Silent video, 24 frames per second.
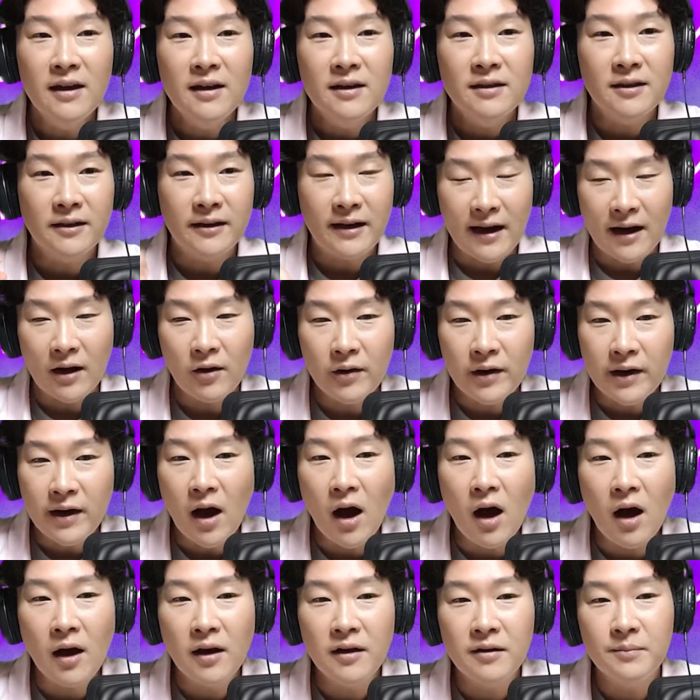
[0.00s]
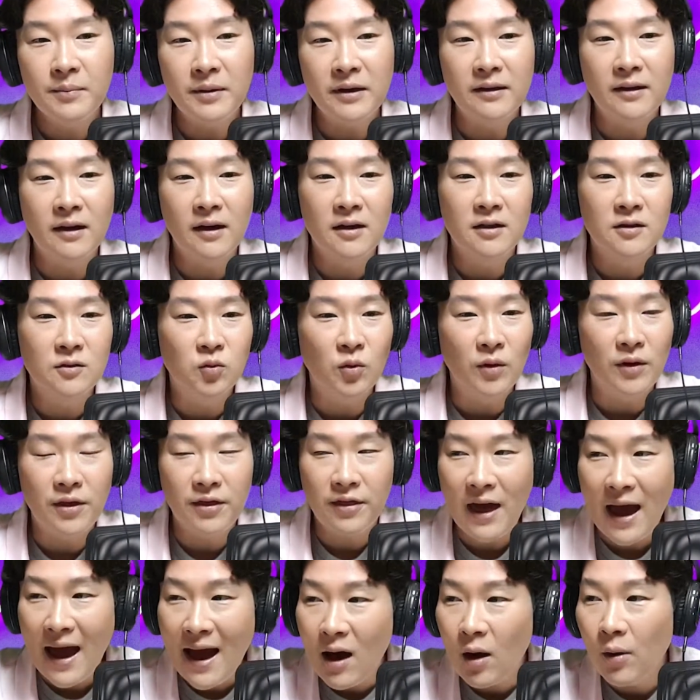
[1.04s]
to carry on, because
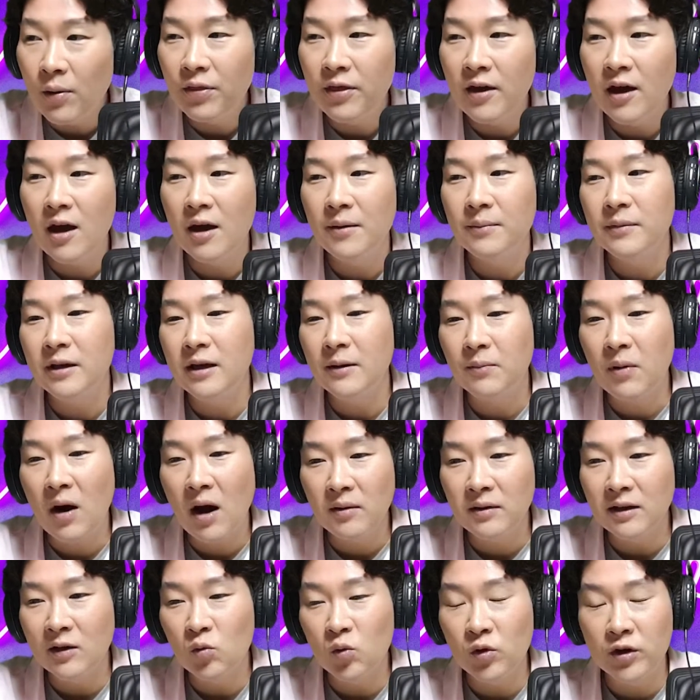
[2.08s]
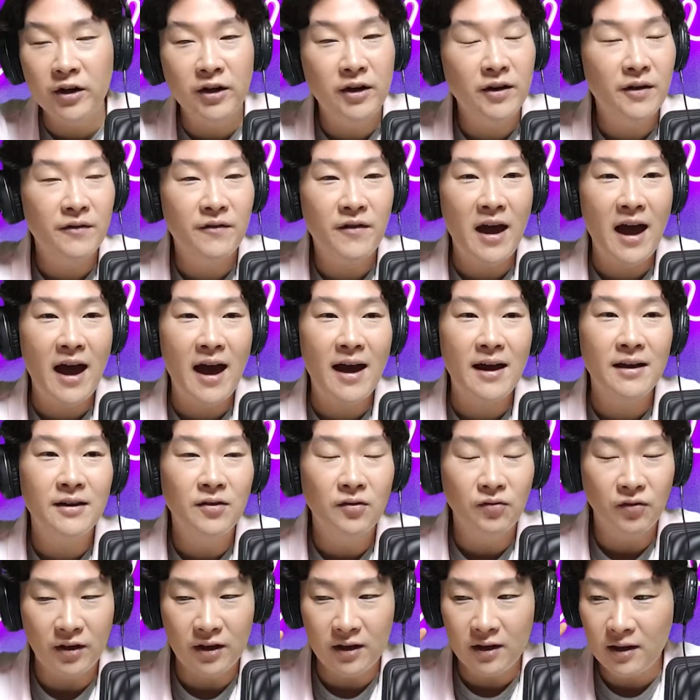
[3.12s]
without them, he probably wouldn't have had
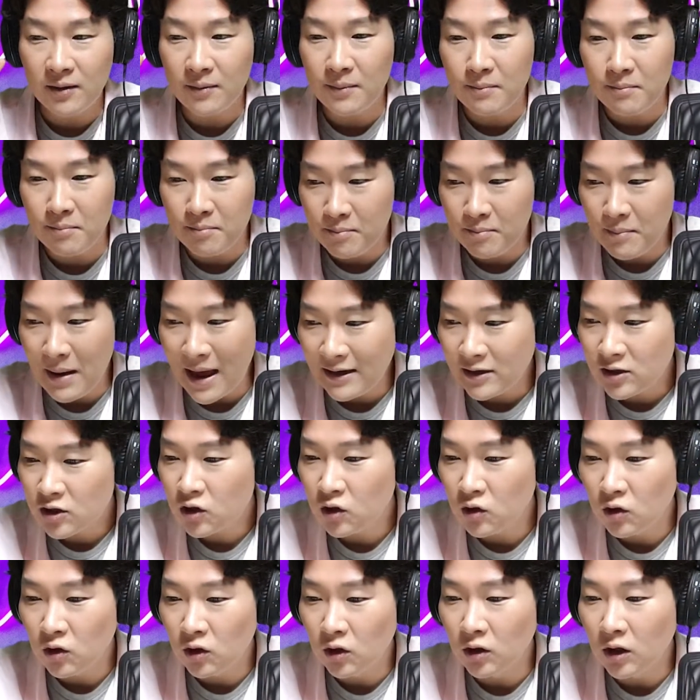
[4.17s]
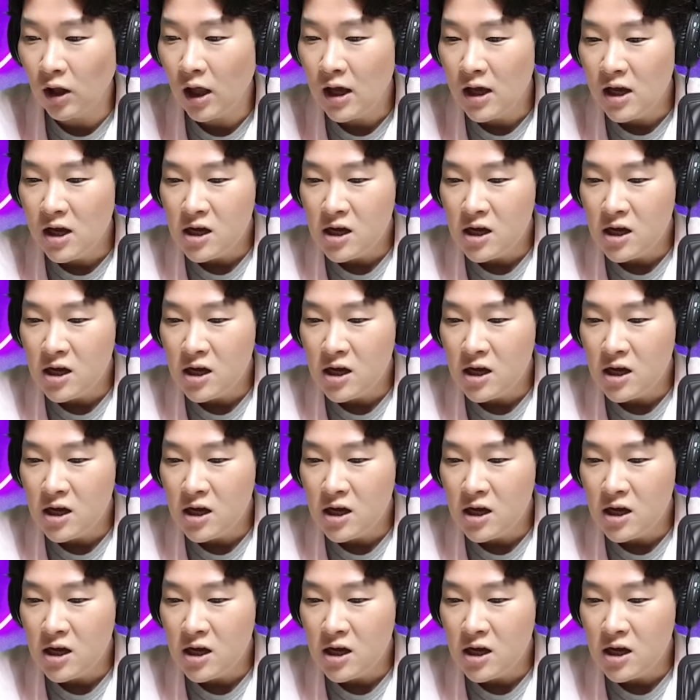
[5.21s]
the mental